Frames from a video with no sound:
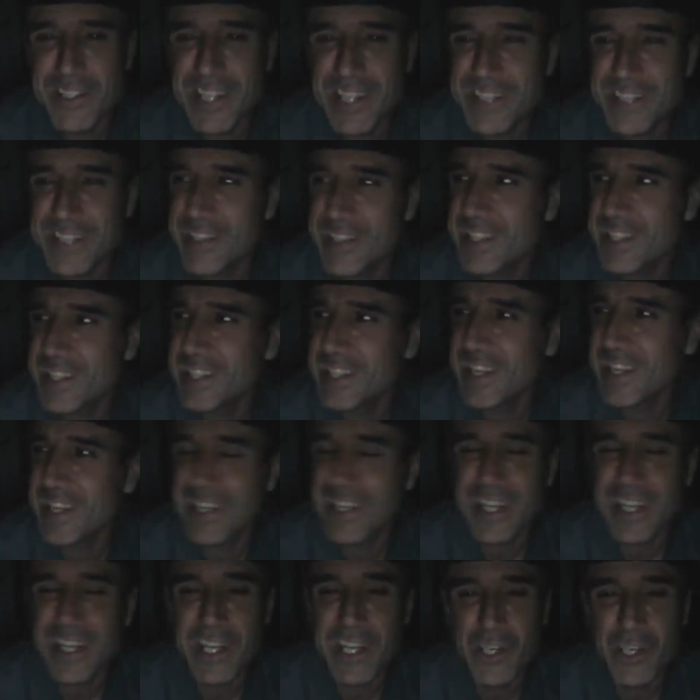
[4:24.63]
elite
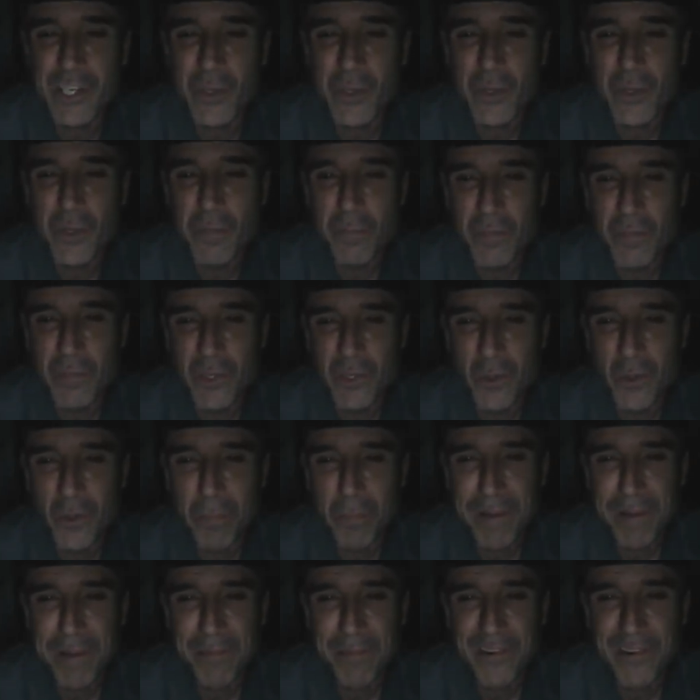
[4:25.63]
cool people,
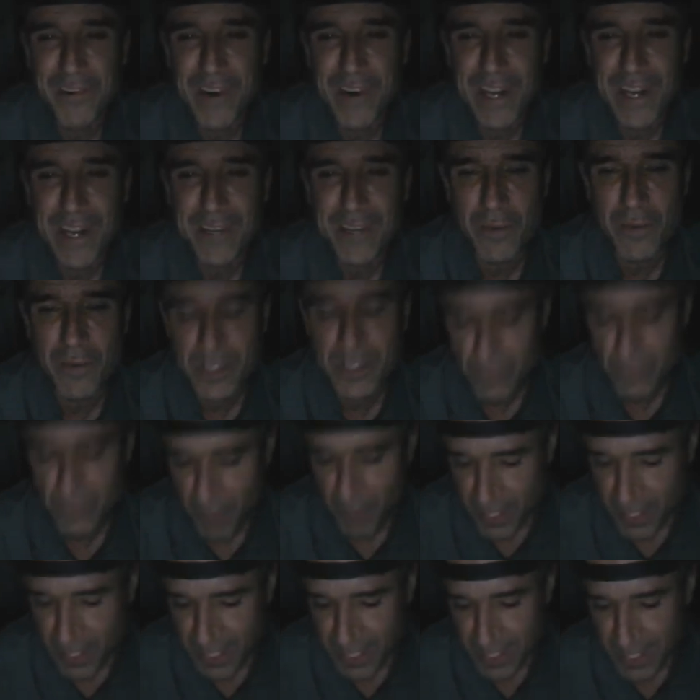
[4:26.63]
right? The ones running it
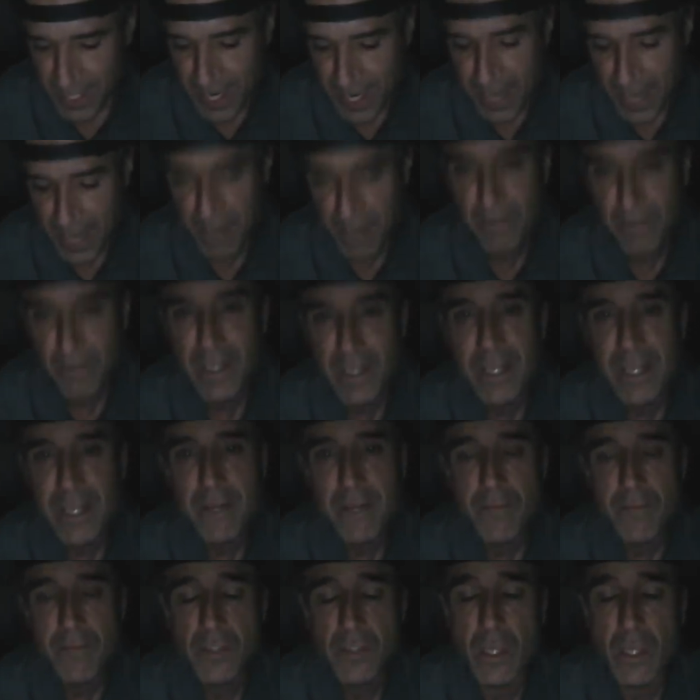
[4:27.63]
native.
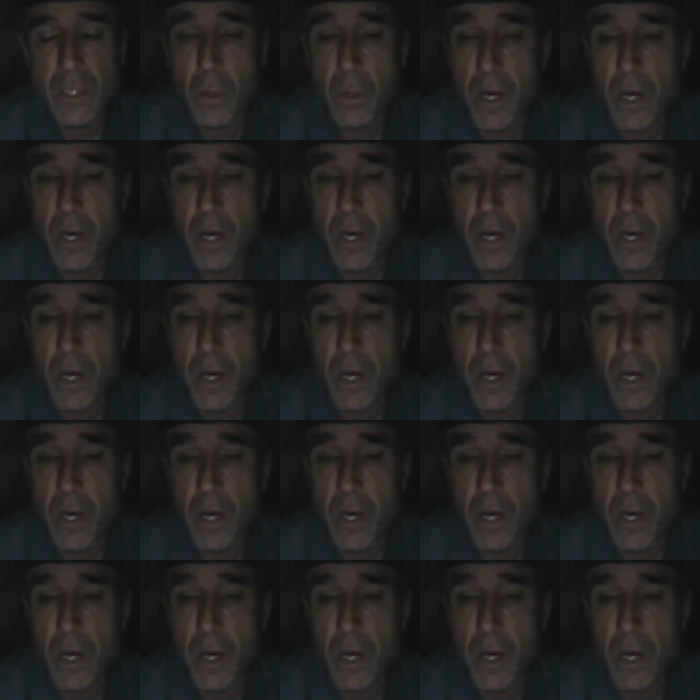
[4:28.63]
So